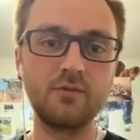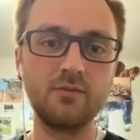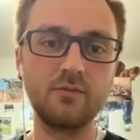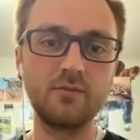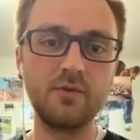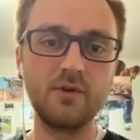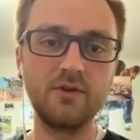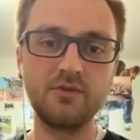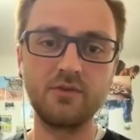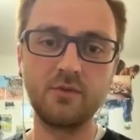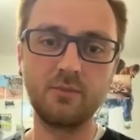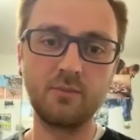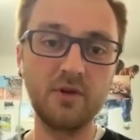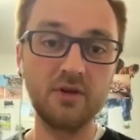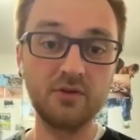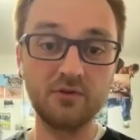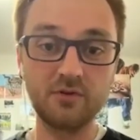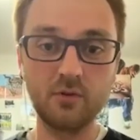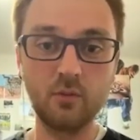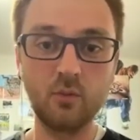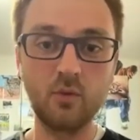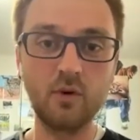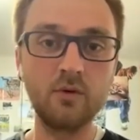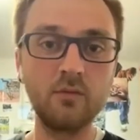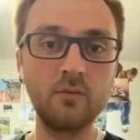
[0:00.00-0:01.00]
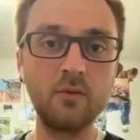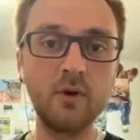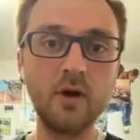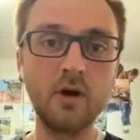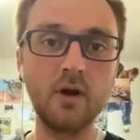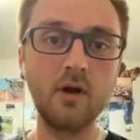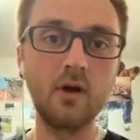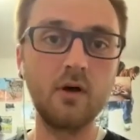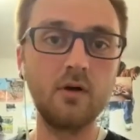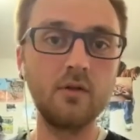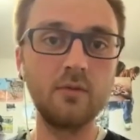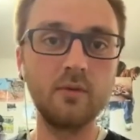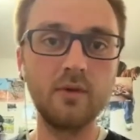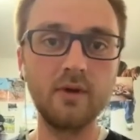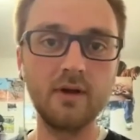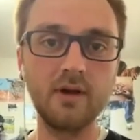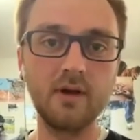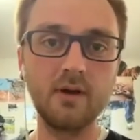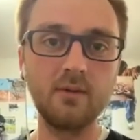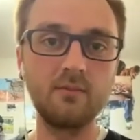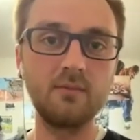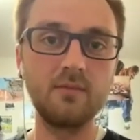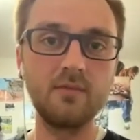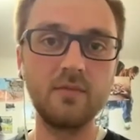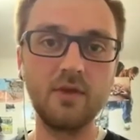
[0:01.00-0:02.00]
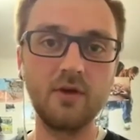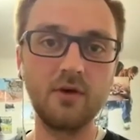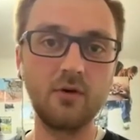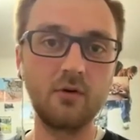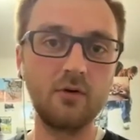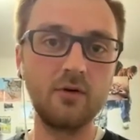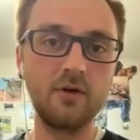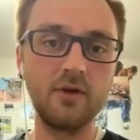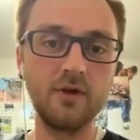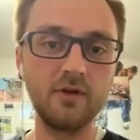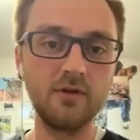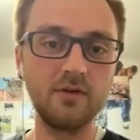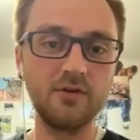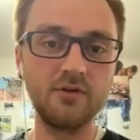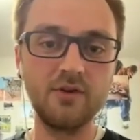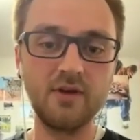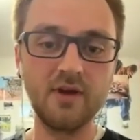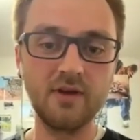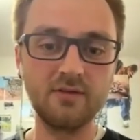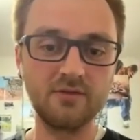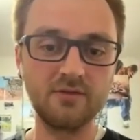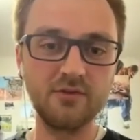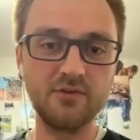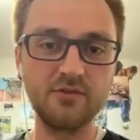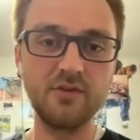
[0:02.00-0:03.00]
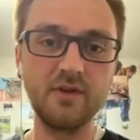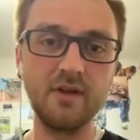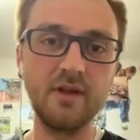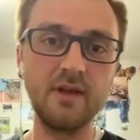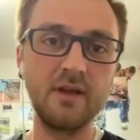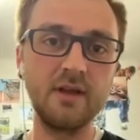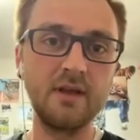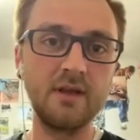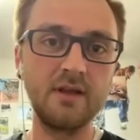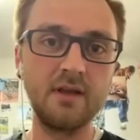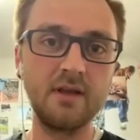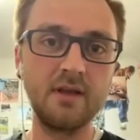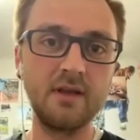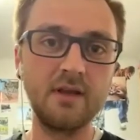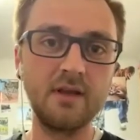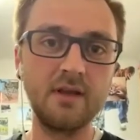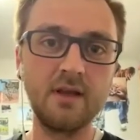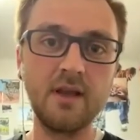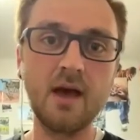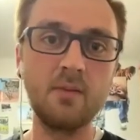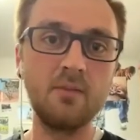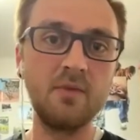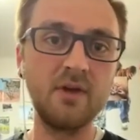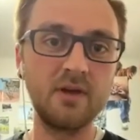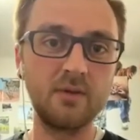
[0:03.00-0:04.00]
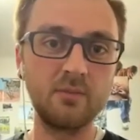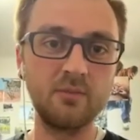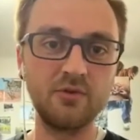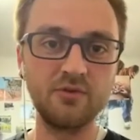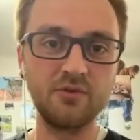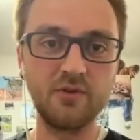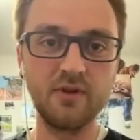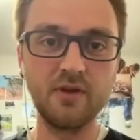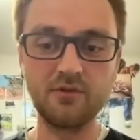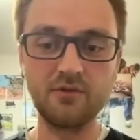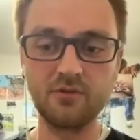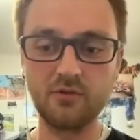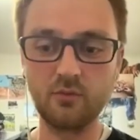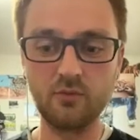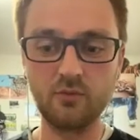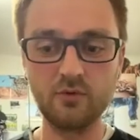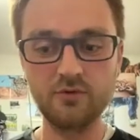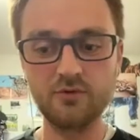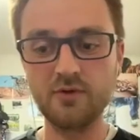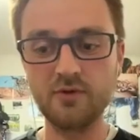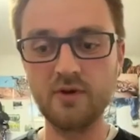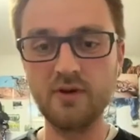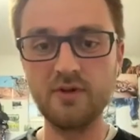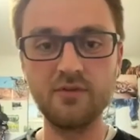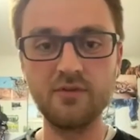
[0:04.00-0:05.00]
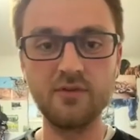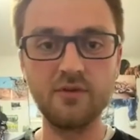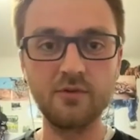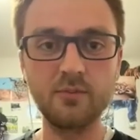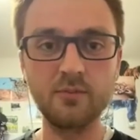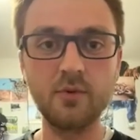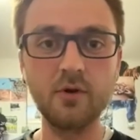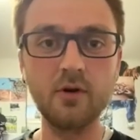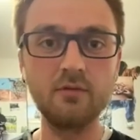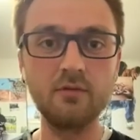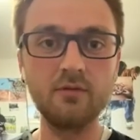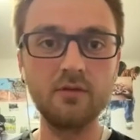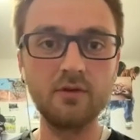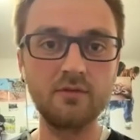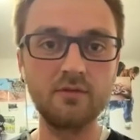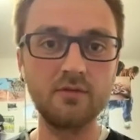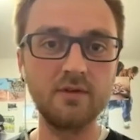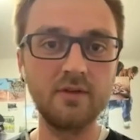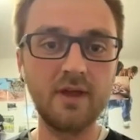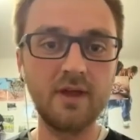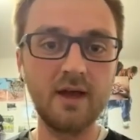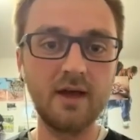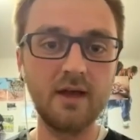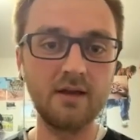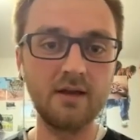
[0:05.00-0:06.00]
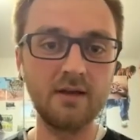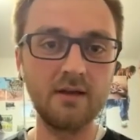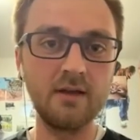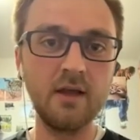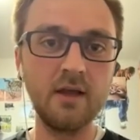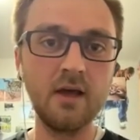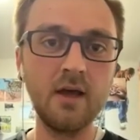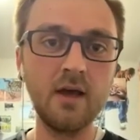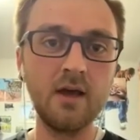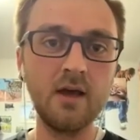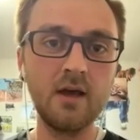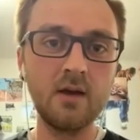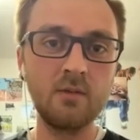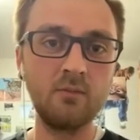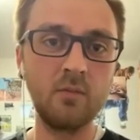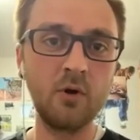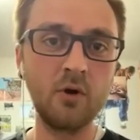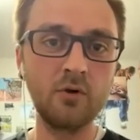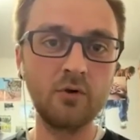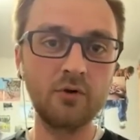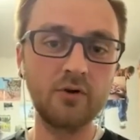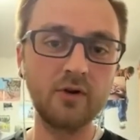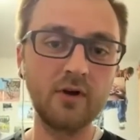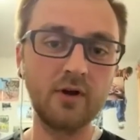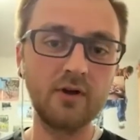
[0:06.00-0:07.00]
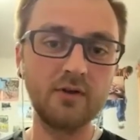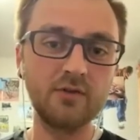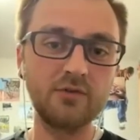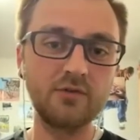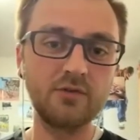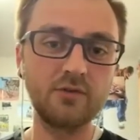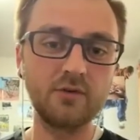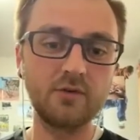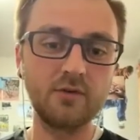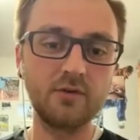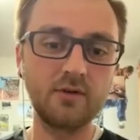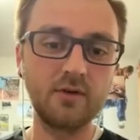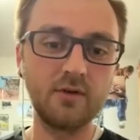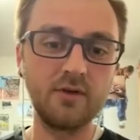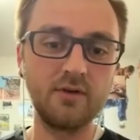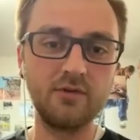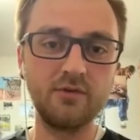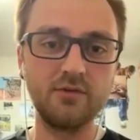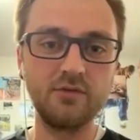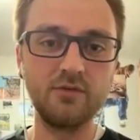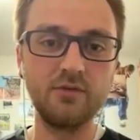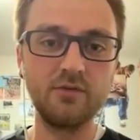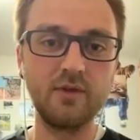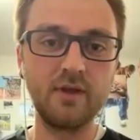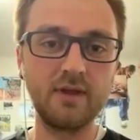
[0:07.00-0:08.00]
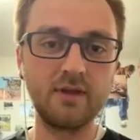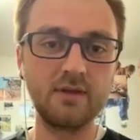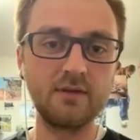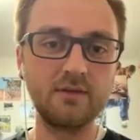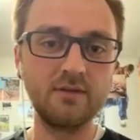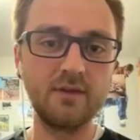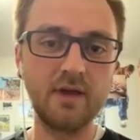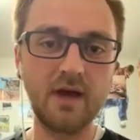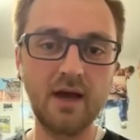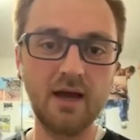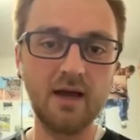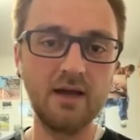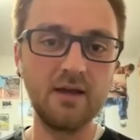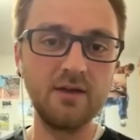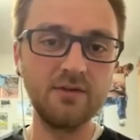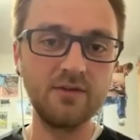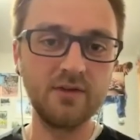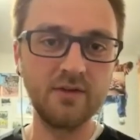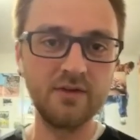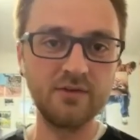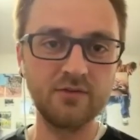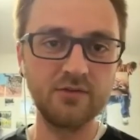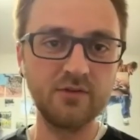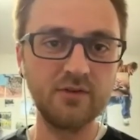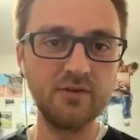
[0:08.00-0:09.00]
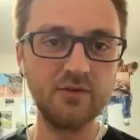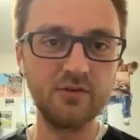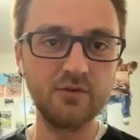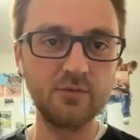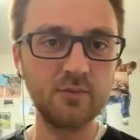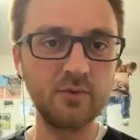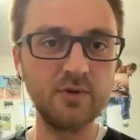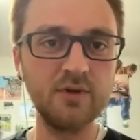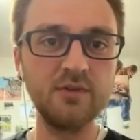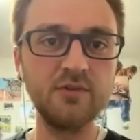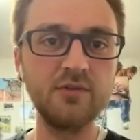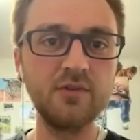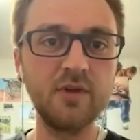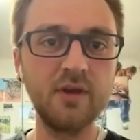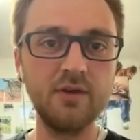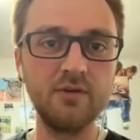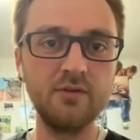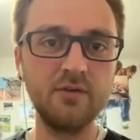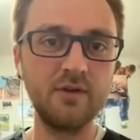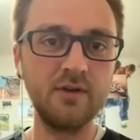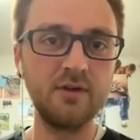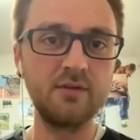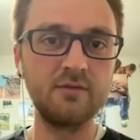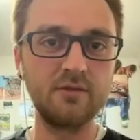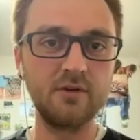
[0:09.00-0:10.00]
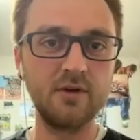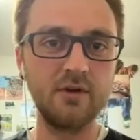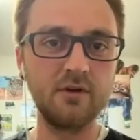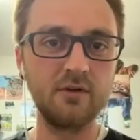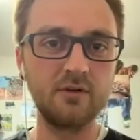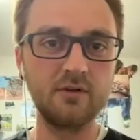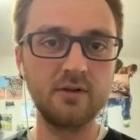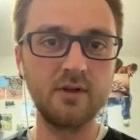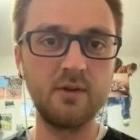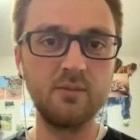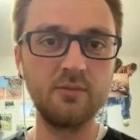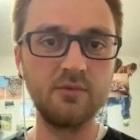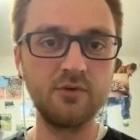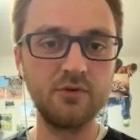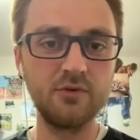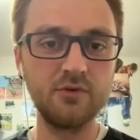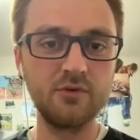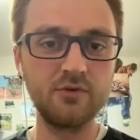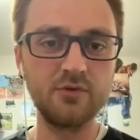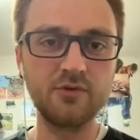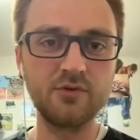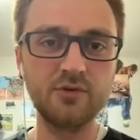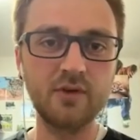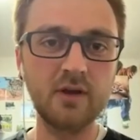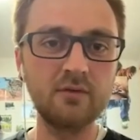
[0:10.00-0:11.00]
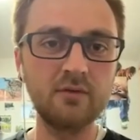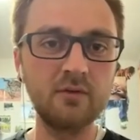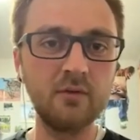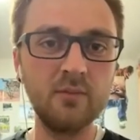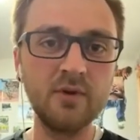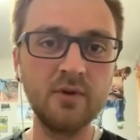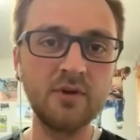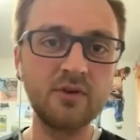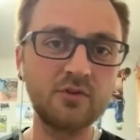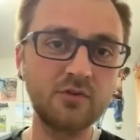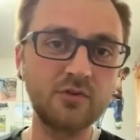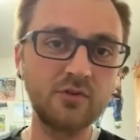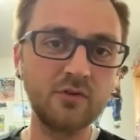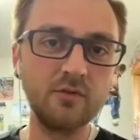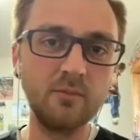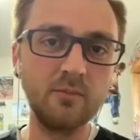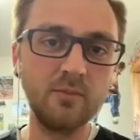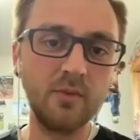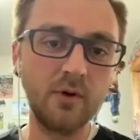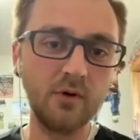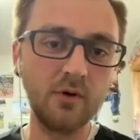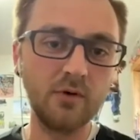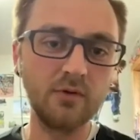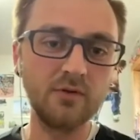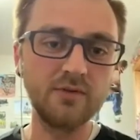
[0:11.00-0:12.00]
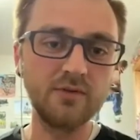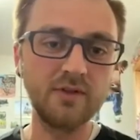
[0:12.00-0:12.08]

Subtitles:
it's basically one rut all the way up the whole hill, and you have to stay in it and not make mistakes. So woods racing is perfect for that. And motocross is like the high intensity sprints that you need for hill climbs too. So it's kind of a mixture of both.